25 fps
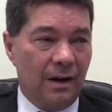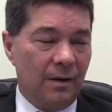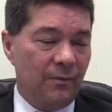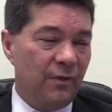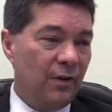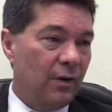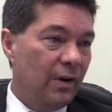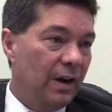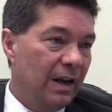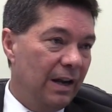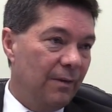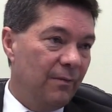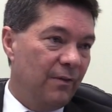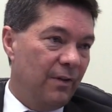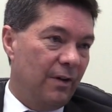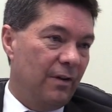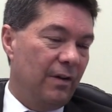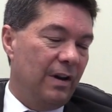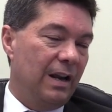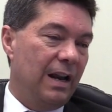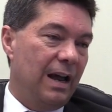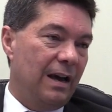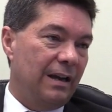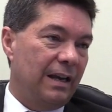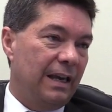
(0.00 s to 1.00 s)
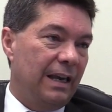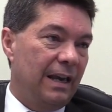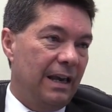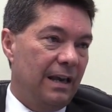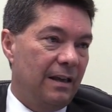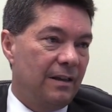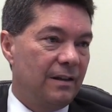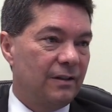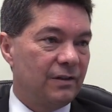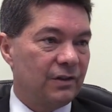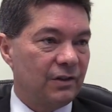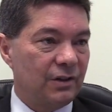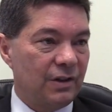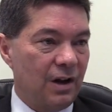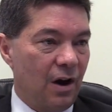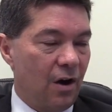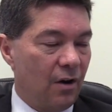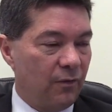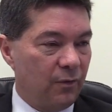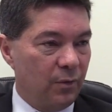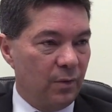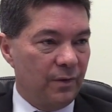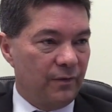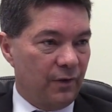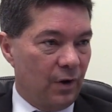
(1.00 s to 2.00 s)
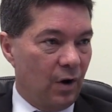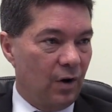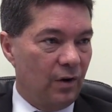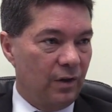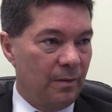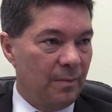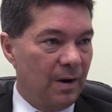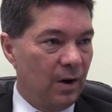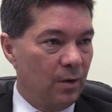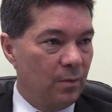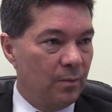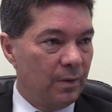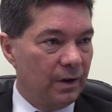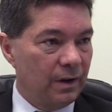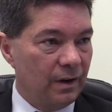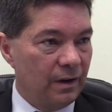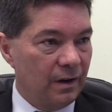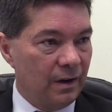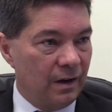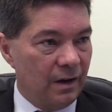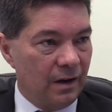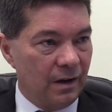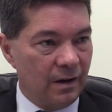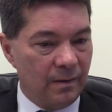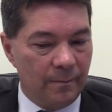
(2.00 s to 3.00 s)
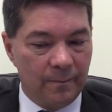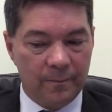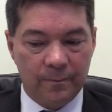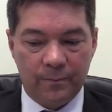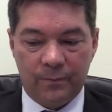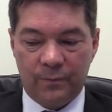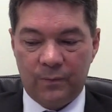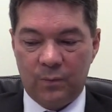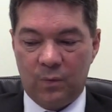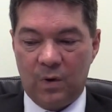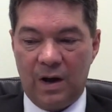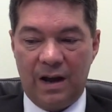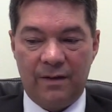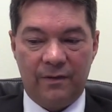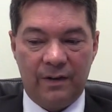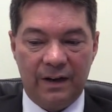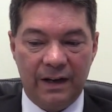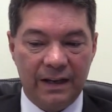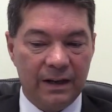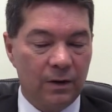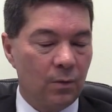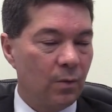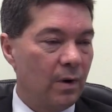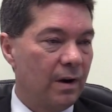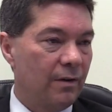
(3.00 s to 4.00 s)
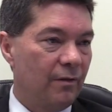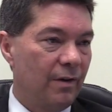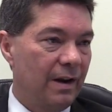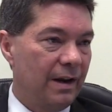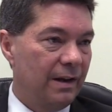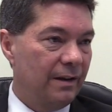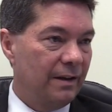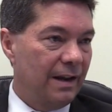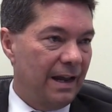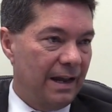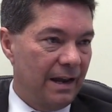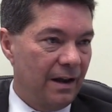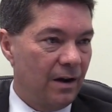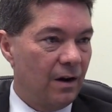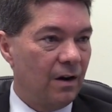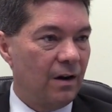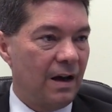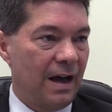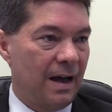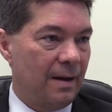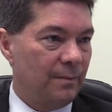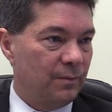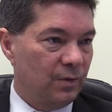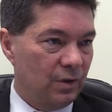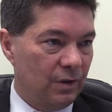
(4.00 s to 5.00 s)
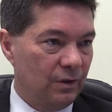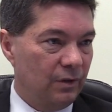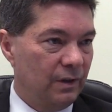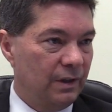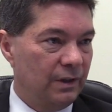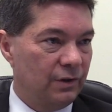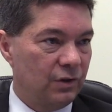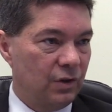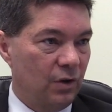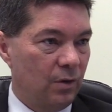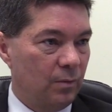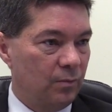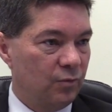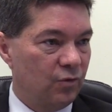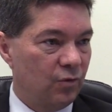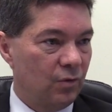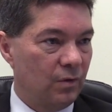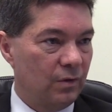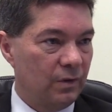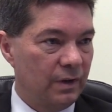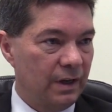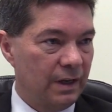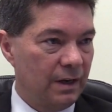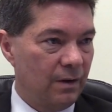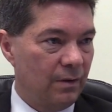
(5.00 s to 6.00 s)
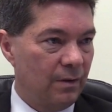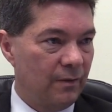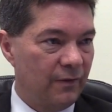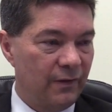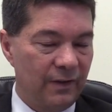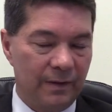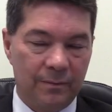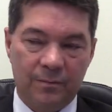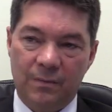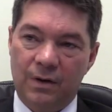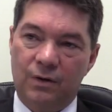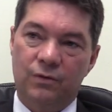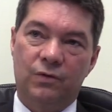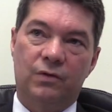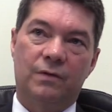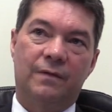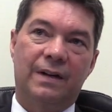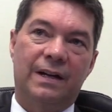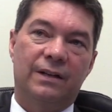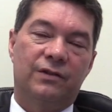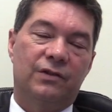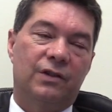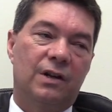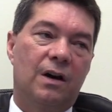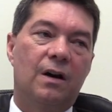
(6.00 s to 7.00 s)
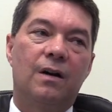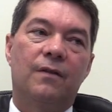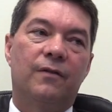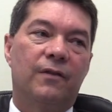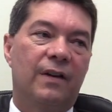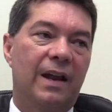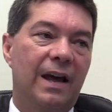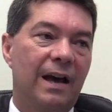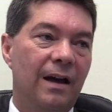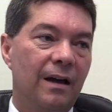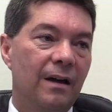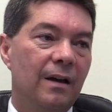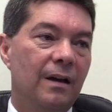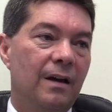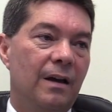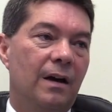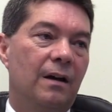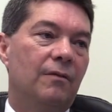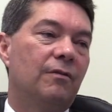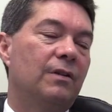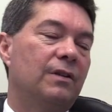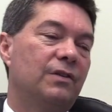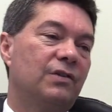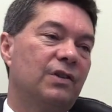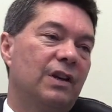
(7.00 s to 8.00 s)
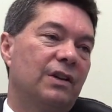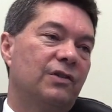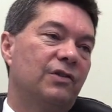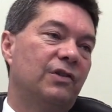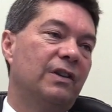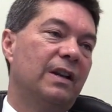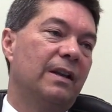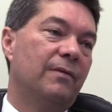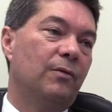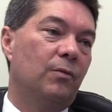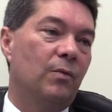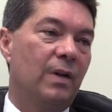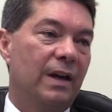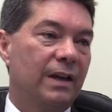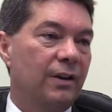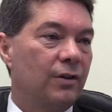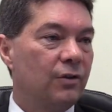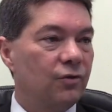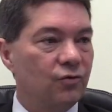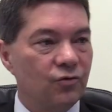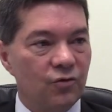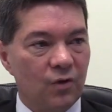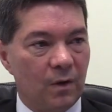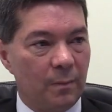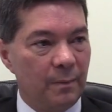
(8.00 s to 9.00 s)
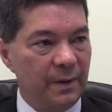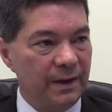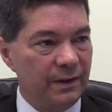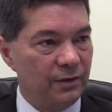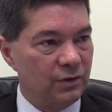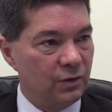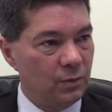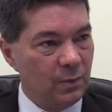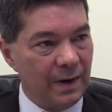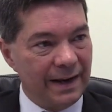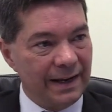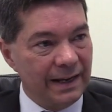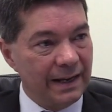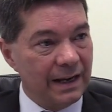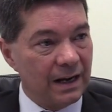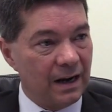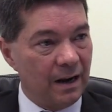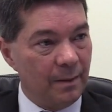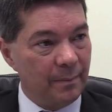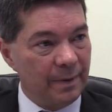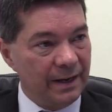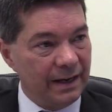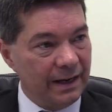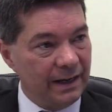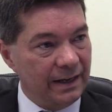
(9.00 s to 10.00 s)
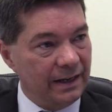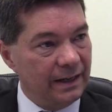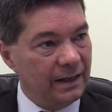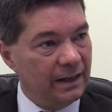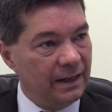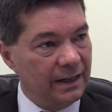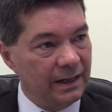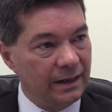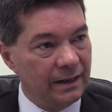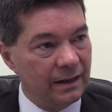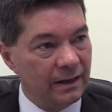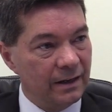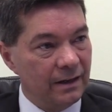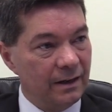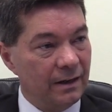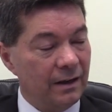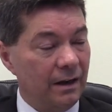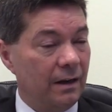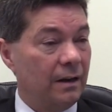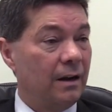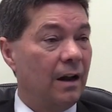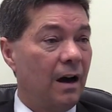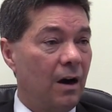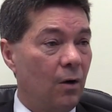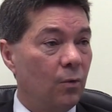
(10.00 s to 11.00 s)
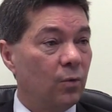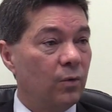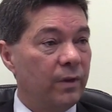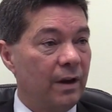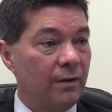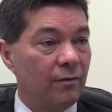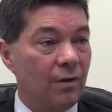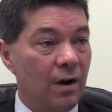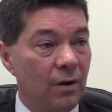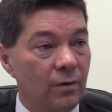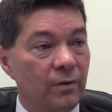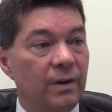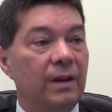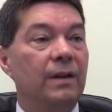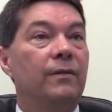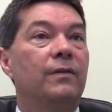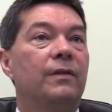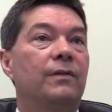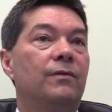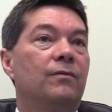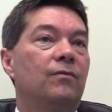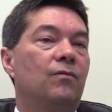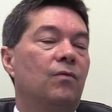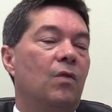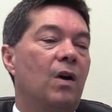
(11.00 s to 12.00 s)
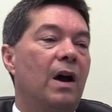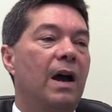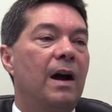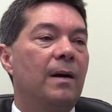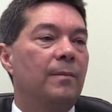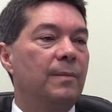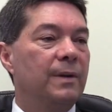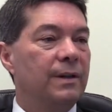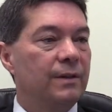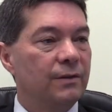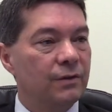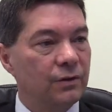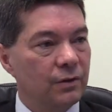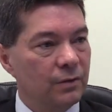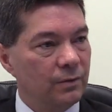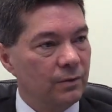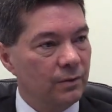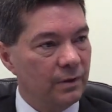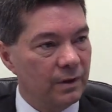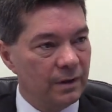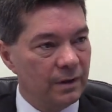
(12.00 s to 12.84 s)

I'm very, very lucky here. The staff we've got at the moment, whatever league we're in, they are absolutely top draw. You know, I think most of our staff now are at such a level they could drop into any club in any league and hold their own, even right up into